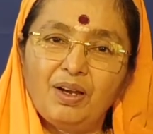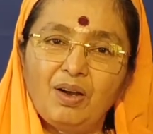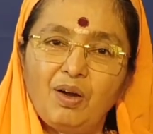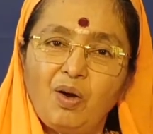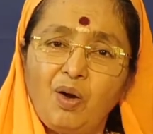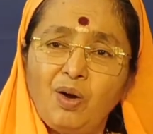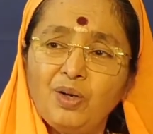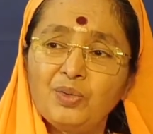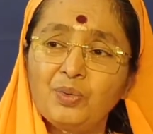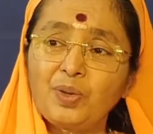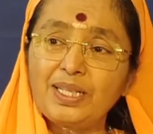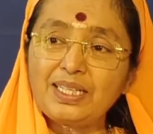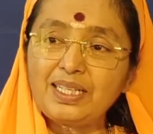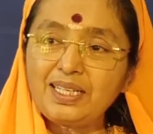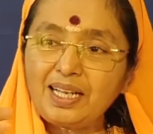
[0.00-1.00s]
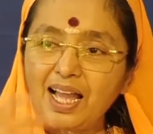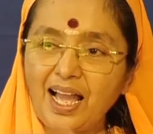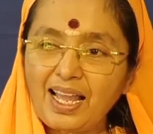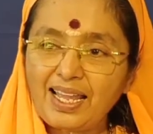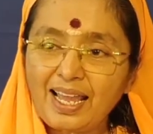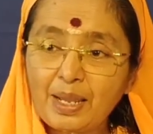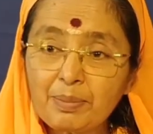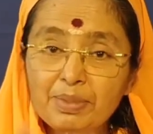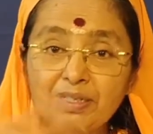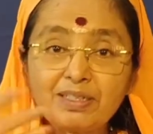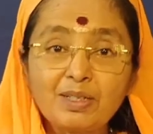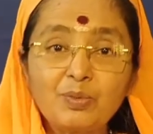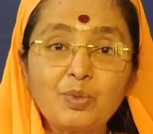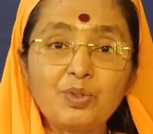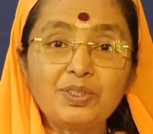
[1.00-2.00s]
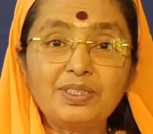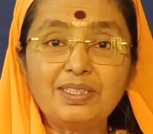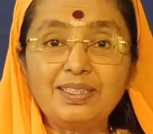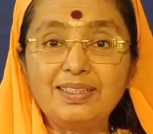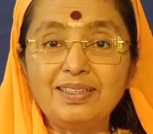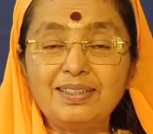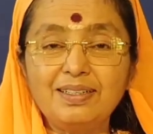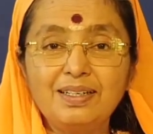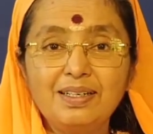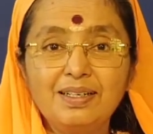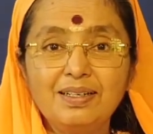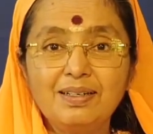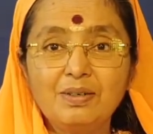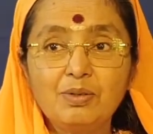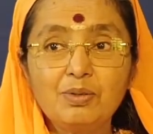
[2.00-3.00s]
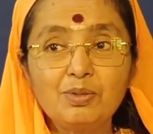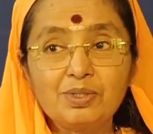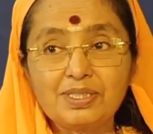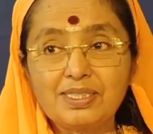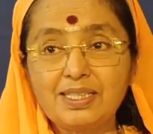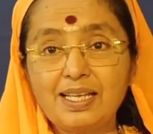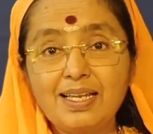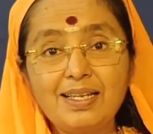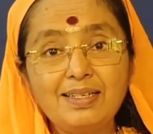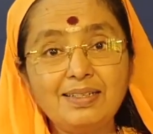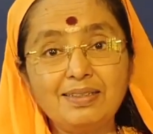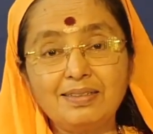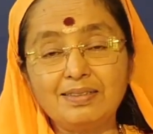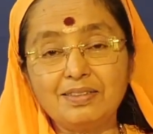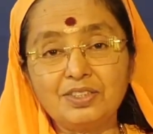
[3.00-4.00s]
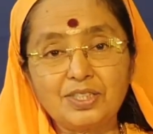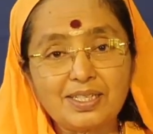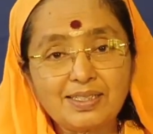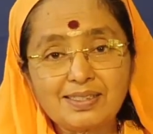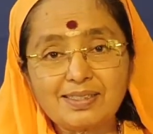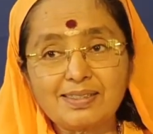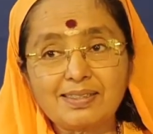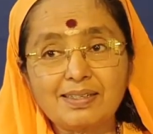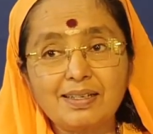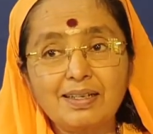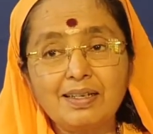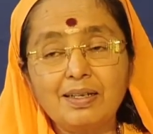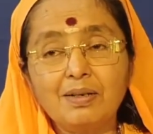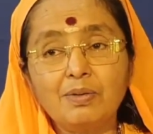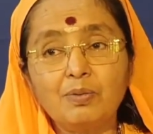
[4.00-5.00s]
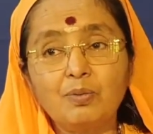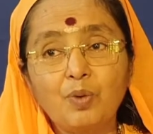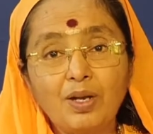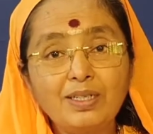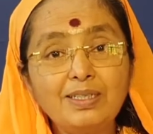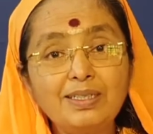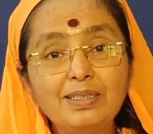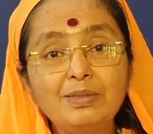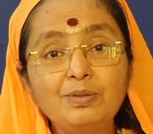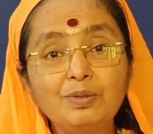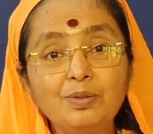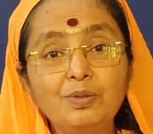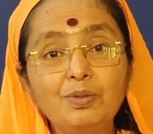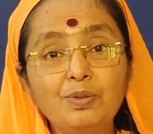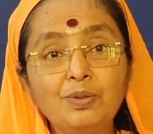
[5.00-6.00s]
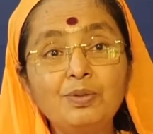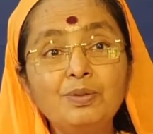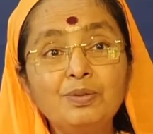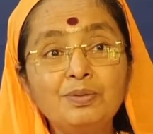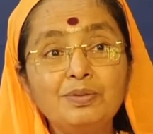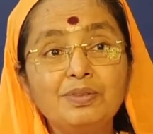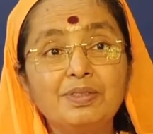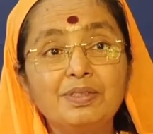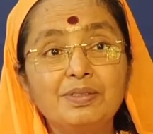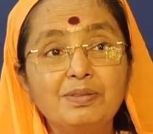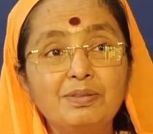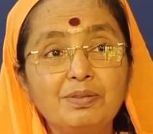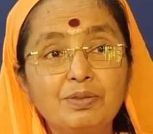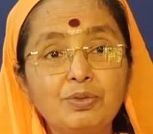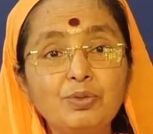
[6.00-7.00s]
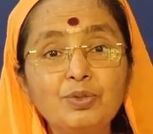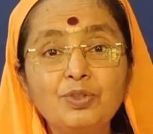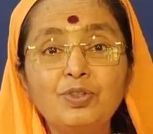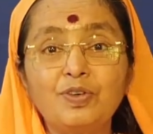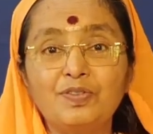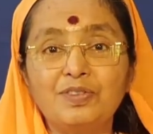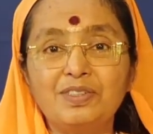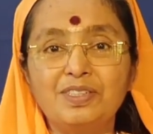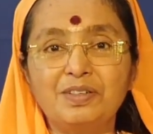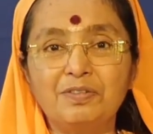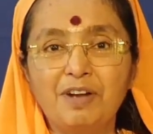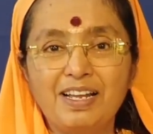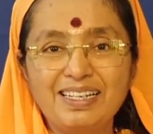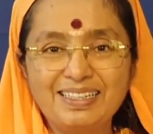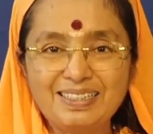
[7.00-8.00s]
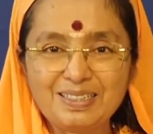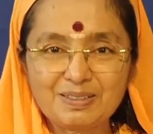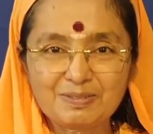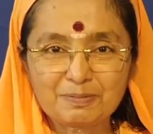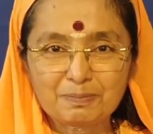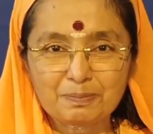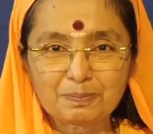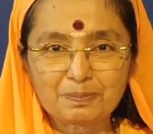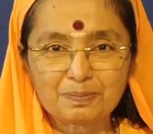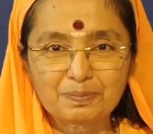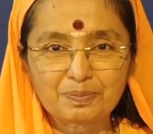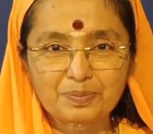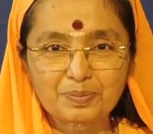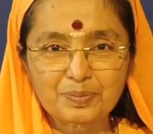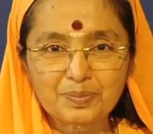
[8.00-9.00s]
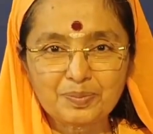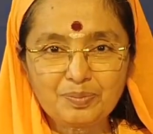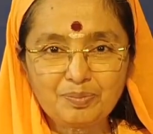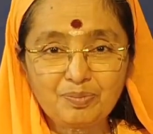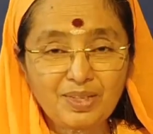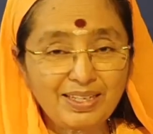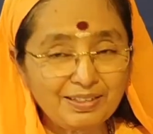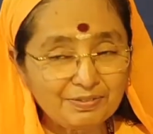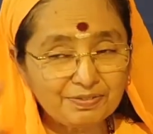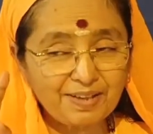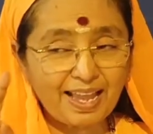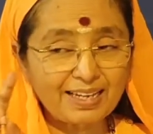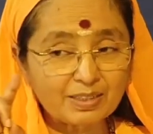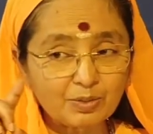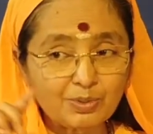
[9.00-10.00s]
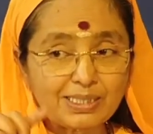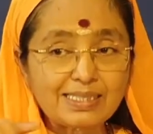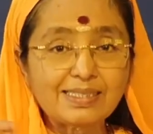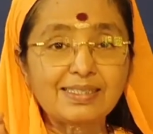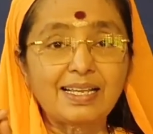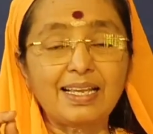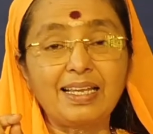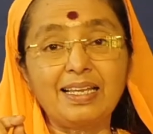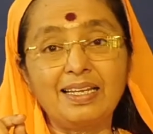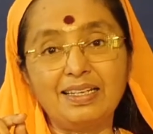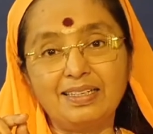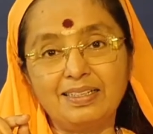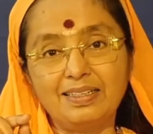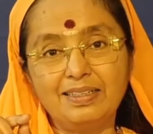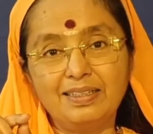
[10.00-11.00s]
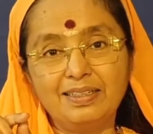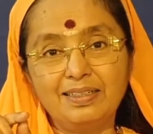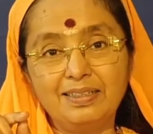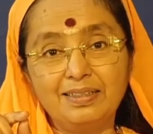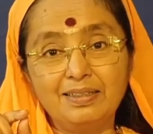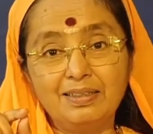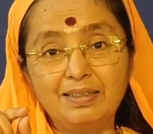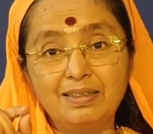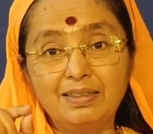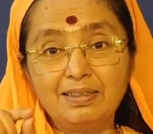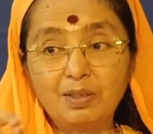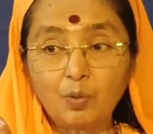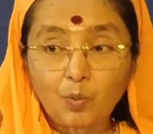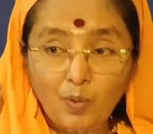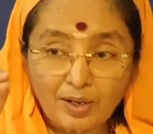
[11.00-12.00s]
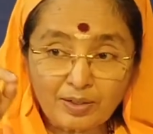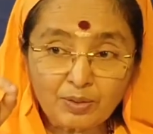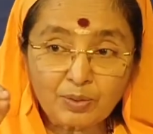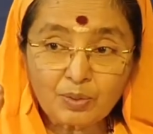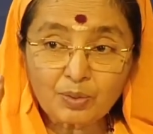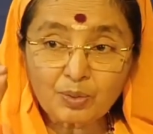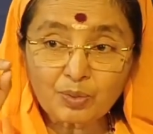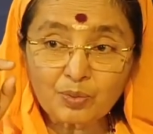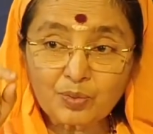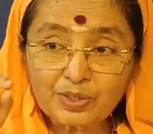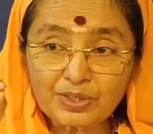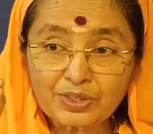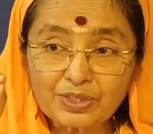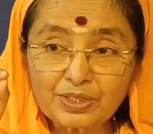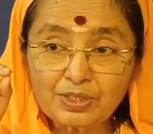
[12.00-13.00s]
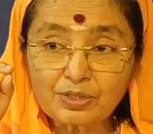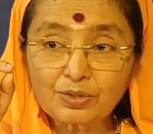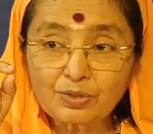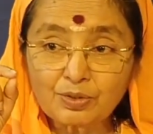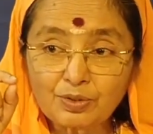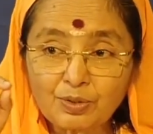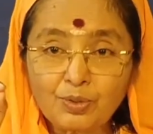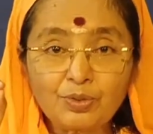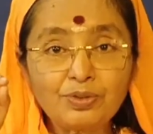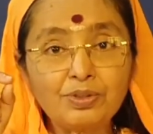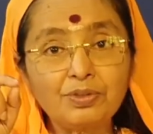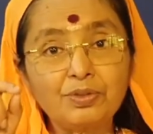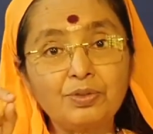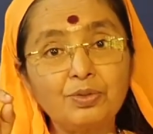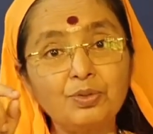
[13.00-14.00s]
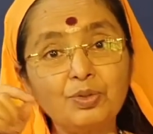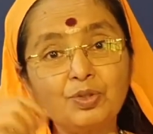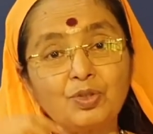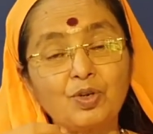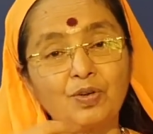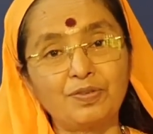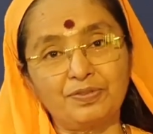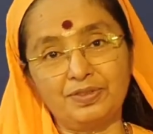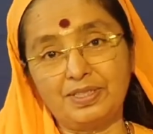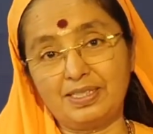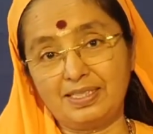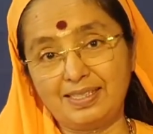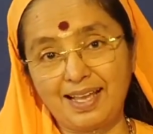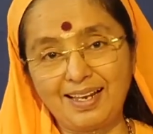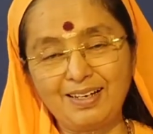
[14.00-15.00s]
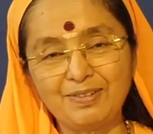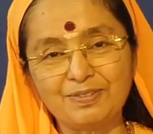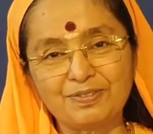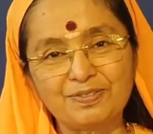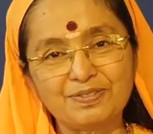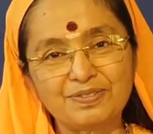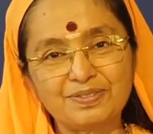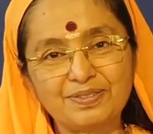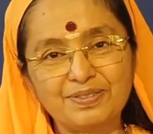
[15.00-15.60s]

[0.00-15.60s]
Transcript: Or whether I am a devotee who's there just wanting to know the truth of the divine. In fact, we say, the one who wishes to know the truth of the self